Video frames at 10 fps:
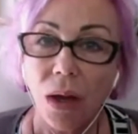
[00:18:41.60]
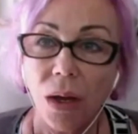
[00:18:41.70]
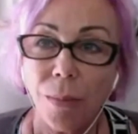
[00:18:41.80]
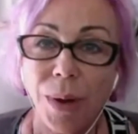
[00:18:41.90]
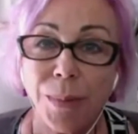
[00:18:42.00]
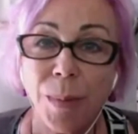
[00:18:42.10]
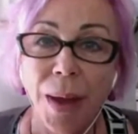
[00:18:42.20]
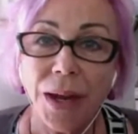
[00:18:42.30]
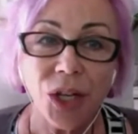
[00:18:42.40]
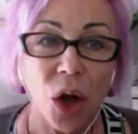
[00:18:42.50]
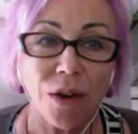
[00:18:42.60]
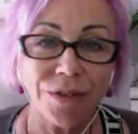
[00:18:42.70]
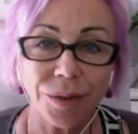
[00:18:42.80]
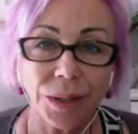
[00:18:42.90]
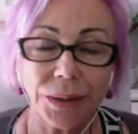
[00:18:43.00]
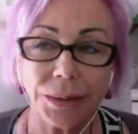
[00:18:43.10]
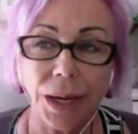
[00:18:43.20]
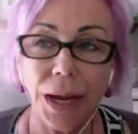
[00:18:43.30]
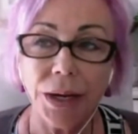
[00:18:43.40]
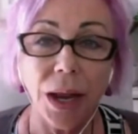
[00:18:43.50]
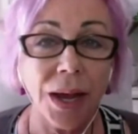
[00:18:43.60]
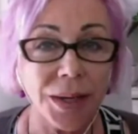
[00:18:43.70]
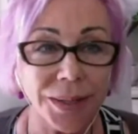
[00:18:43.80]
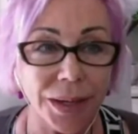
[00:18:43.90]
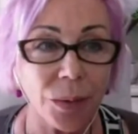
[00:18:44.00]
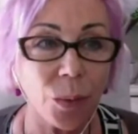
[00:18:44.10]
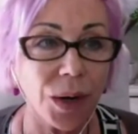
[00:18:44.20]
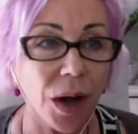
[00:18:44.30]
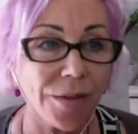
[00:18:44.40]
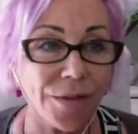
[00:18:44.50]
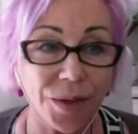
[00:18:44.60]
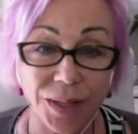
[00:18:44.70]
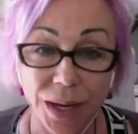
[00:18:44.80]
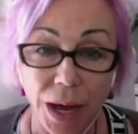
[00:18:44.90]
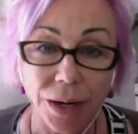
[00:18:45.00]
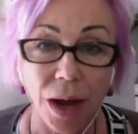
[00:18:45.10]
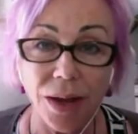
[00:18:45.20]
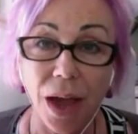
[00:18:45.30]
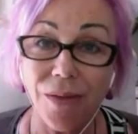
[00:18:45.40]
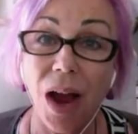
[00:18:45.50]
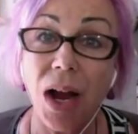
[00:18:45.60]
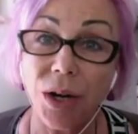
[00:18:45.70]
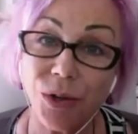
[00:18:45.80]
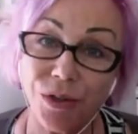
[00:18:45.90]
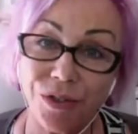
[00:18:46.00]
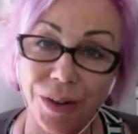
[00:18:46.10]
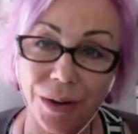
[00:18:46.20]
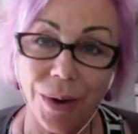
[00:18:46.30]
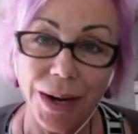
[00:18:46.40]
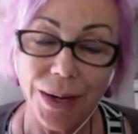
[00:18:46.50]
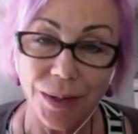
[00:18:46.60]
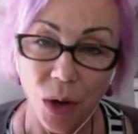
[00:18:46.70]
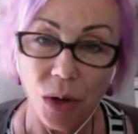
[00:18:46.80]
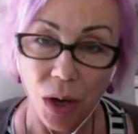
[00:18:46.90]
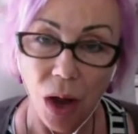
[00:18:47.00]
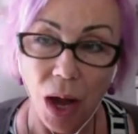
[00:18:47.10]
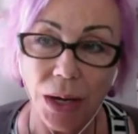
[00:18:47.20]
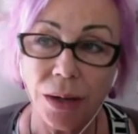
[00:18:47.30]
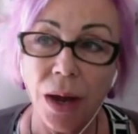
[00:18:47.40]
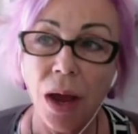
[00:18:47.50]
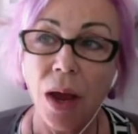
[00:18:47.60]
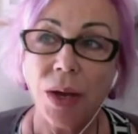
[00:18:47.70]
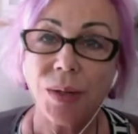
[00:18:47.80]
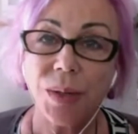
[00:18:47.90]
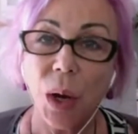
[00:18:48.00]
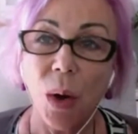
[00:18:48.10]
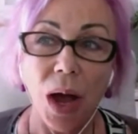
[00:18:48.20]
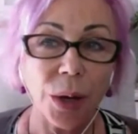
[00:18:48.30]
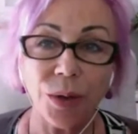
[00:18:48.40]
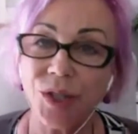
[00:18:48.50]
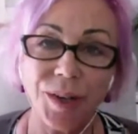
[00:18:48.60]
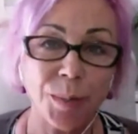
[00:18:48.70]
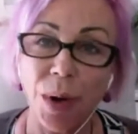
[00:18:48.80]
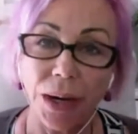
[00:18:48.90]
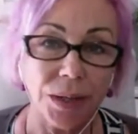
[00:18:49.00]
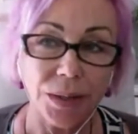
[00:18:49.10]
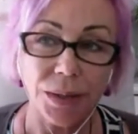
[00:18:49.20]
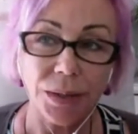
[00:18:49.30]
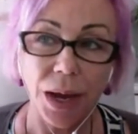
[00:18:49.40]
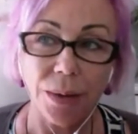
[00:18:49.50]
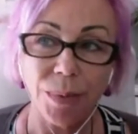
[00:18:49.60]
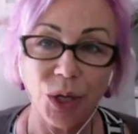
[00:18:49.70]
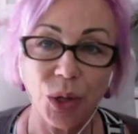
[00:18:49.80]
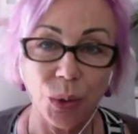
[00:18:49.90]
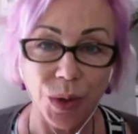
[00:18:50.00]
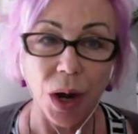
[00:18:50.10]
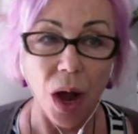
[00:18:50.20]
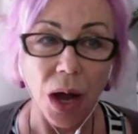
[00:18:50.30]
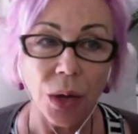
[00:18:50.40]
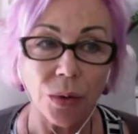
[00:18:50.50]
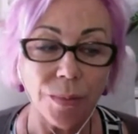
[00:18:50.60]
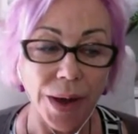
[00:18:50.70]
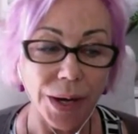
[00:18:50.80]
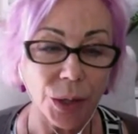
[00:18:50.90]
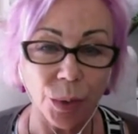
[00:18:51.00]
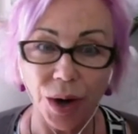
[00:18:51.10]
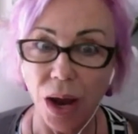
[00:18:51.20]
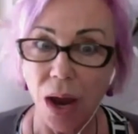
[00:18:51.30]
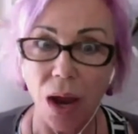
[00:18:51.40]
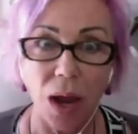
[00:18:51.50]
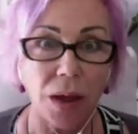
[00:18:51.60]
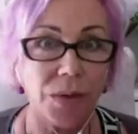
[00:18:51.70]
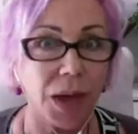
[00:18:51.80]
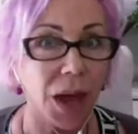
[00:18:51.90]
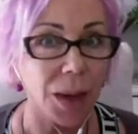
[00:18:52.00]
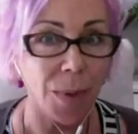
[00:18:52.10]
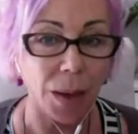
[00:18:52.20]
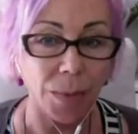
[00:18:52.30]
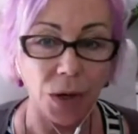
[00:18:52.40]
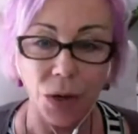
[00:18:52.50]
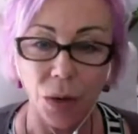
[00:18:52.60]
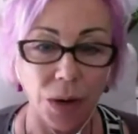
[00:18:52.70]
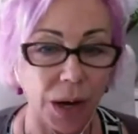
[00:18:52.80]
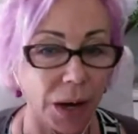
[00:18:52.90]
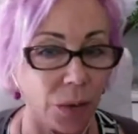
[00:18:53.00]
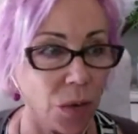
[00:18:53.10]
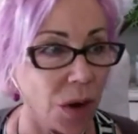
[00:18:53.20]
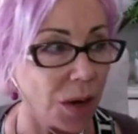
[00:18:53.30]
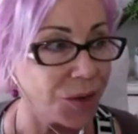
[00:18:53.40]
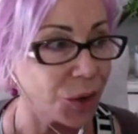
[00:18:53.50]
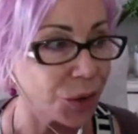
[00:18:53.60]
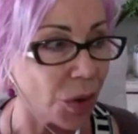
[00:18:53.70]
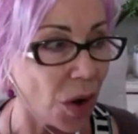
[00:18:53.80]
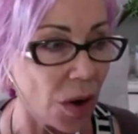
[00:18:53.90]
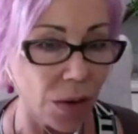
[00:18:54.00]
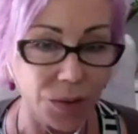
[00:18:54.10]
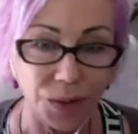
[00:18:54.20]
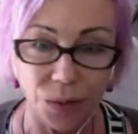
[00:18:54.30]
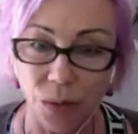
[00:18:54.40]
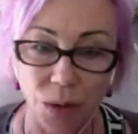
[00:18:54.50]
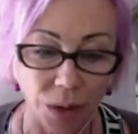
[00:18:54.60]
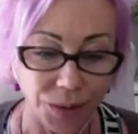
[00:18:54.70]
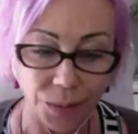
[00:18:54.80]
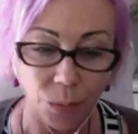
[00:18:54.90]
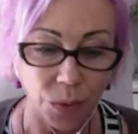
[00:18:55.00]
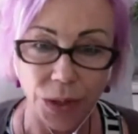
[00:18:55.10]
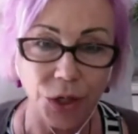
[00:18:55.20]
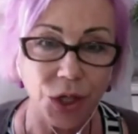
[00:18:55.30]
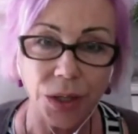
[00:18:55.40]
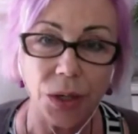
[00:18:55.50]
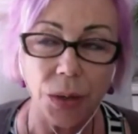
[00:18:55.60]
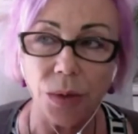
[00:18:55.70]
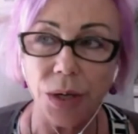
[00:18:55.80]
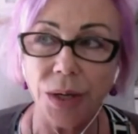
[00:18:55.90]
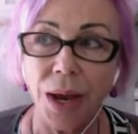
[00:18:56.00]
be prepared to offer it. And like I said, when I first started, I gave 100 free readings online so I could just practice and be sure that I could manage whatever came at me, and I had all kinds of trolls and all kinds of weird shit go on,